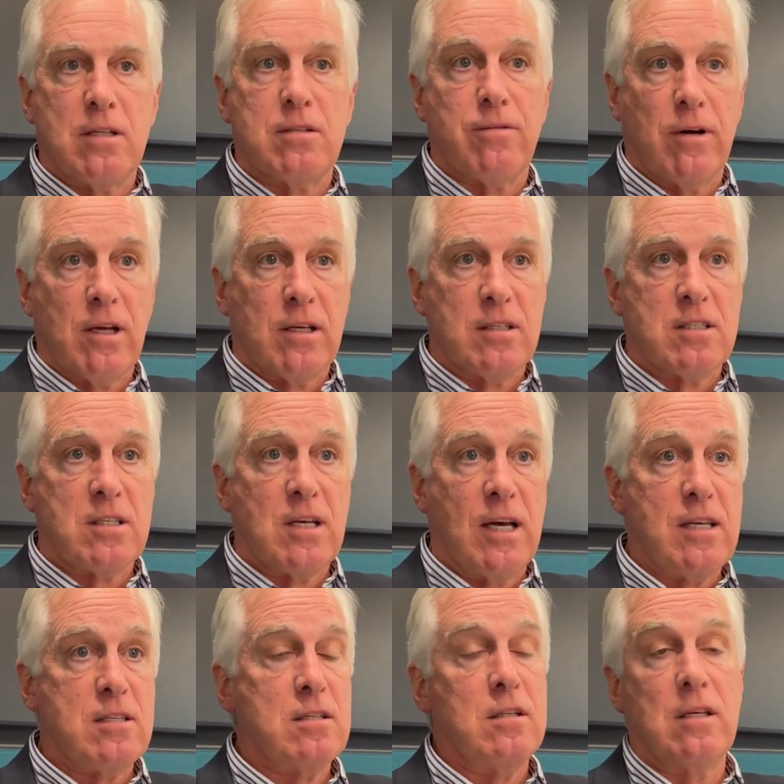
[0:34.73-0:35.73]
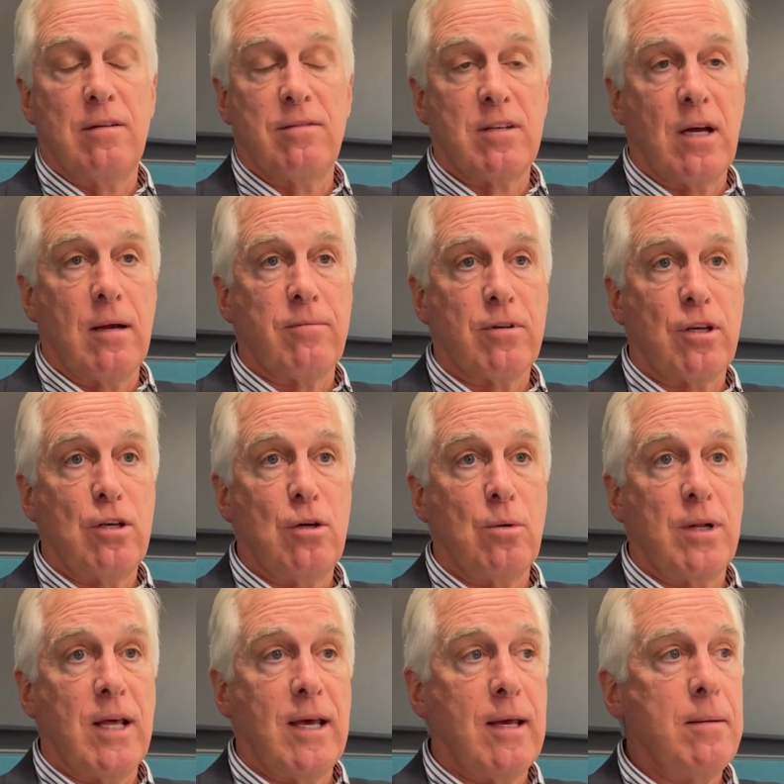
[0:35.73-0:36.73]
It's very concise, leave time for
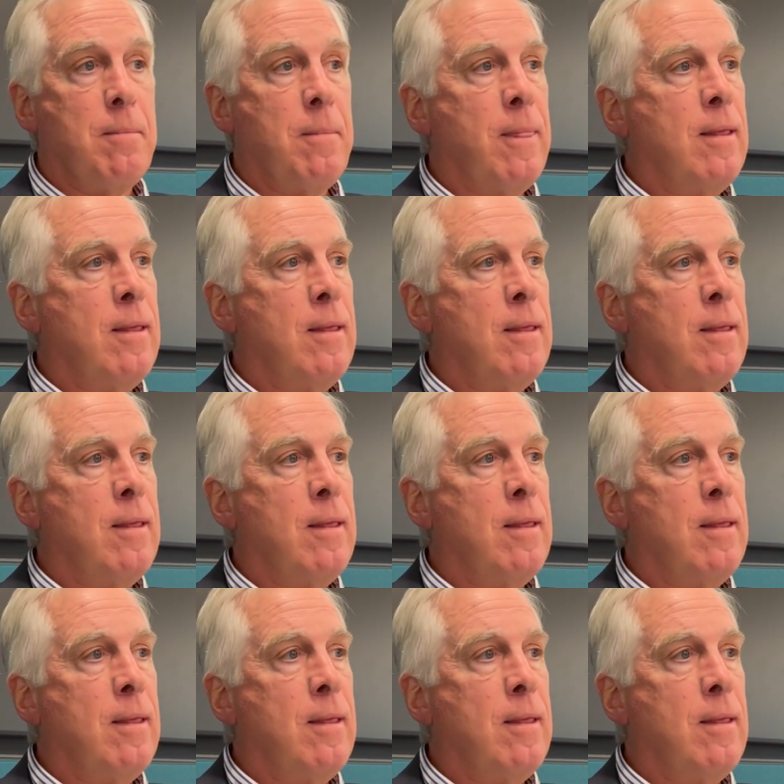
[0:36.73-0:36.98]
Q&A.